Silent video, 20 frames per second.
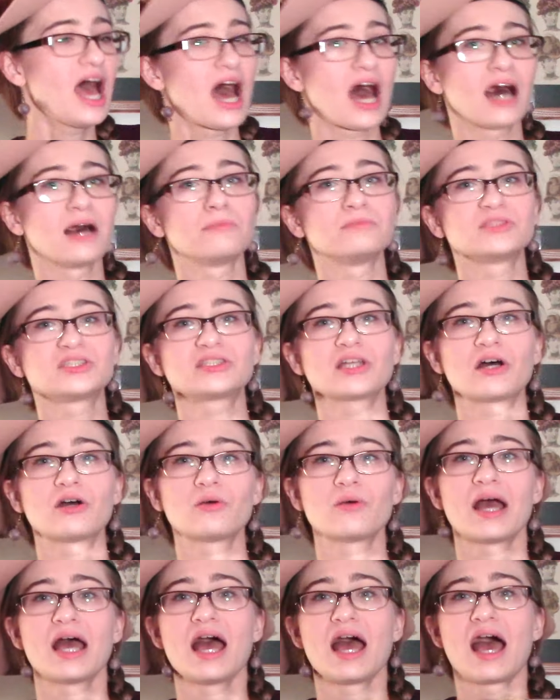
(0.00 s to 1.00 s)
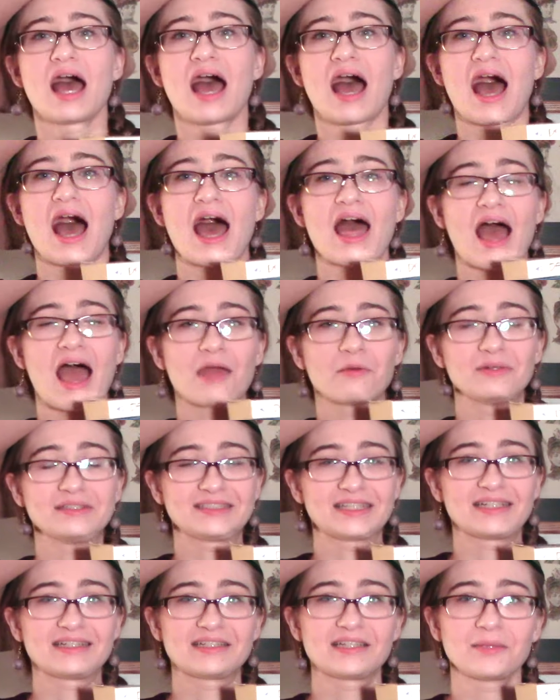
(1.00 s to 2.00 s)
Um, so I
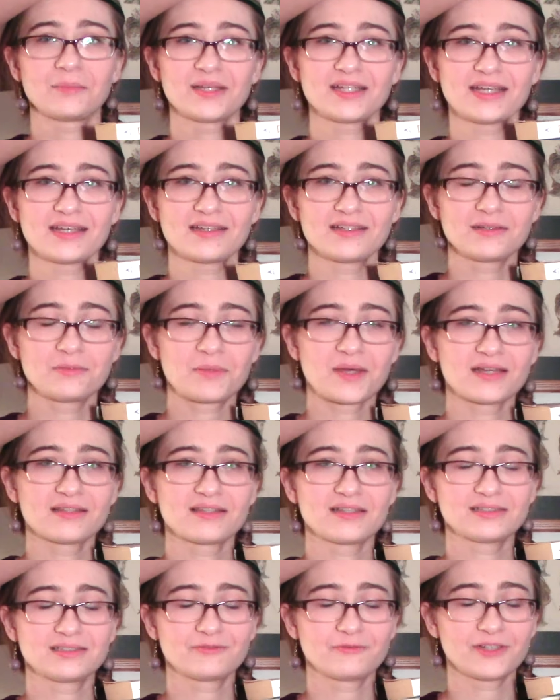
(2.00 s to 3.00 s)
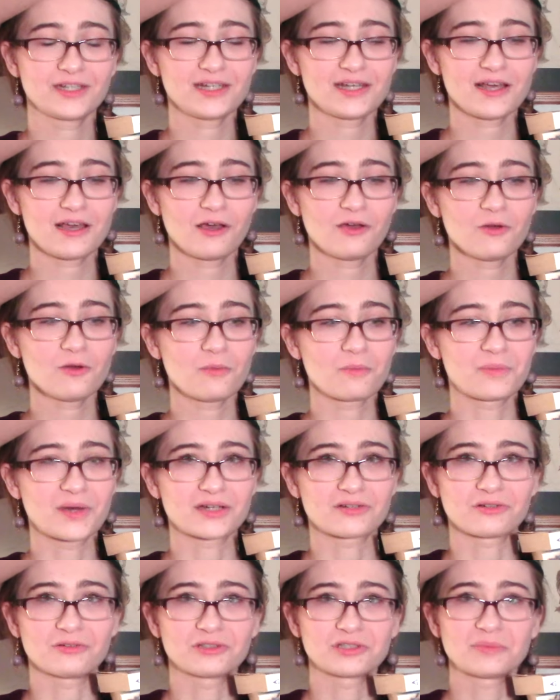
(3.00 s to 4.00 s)
was intimidated by this video,
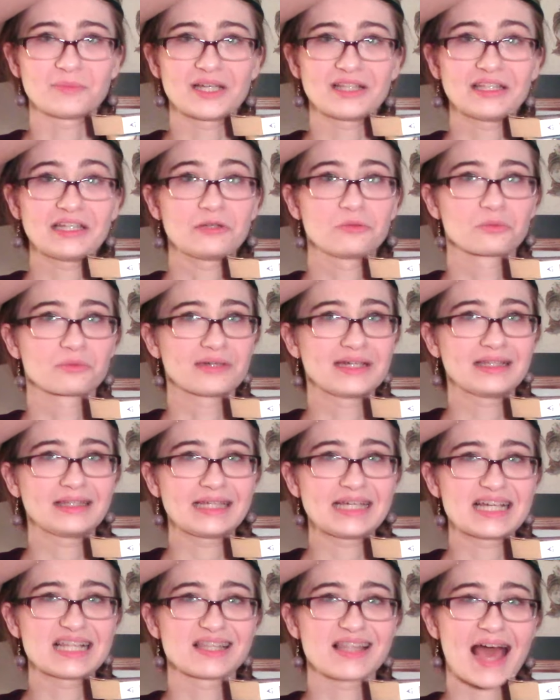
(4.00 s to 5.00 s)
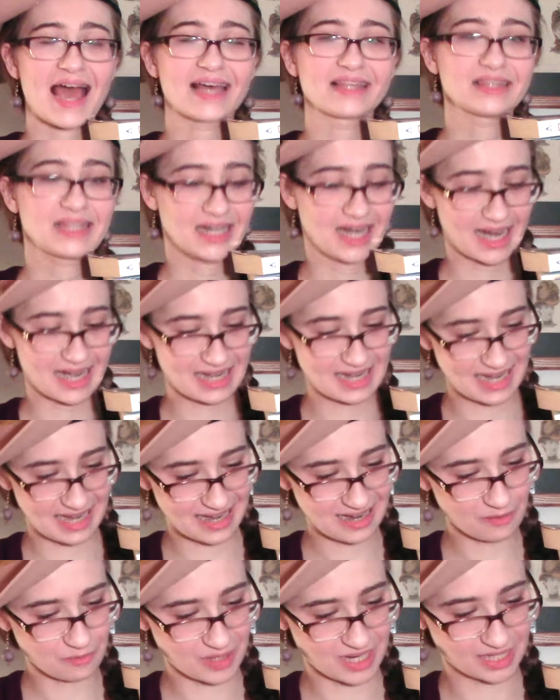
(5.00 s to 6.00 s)
but ultimately really glad that I did
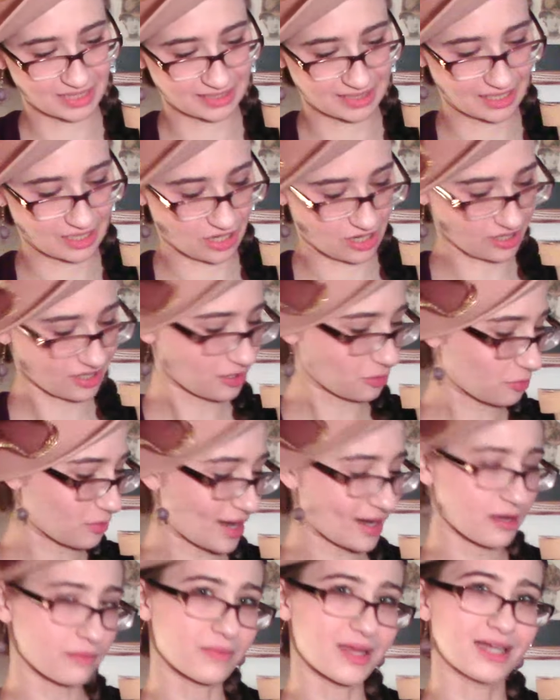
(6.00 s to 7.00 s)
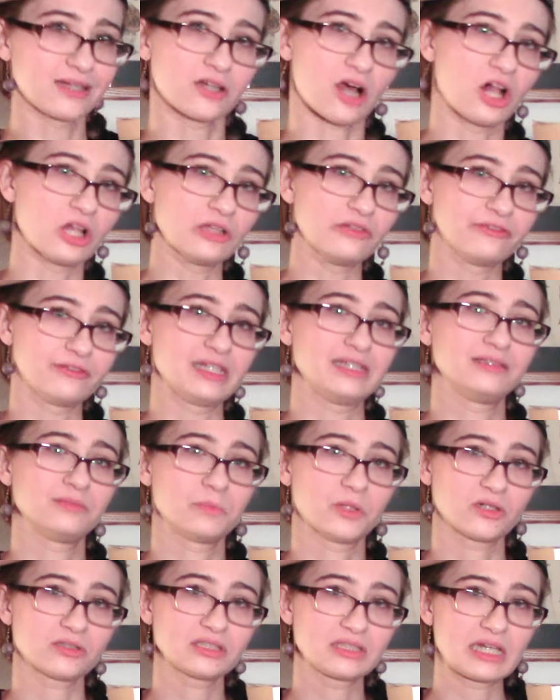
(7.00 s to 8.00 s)
it because I got to recommend all of these
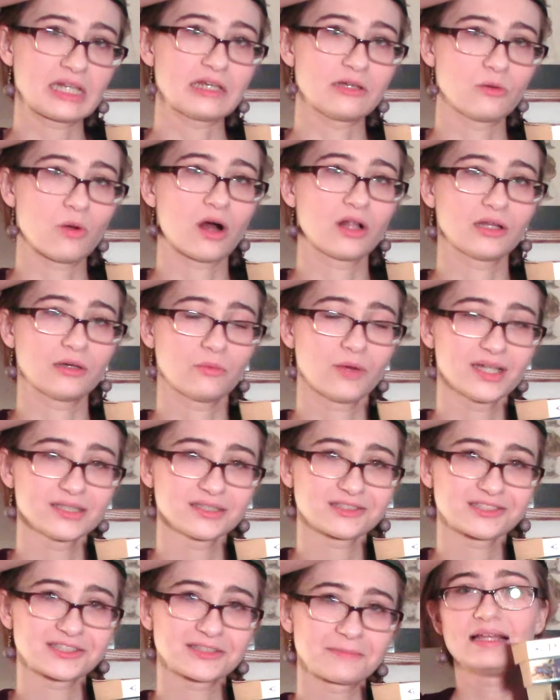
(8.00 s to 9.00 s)
books to you all at once.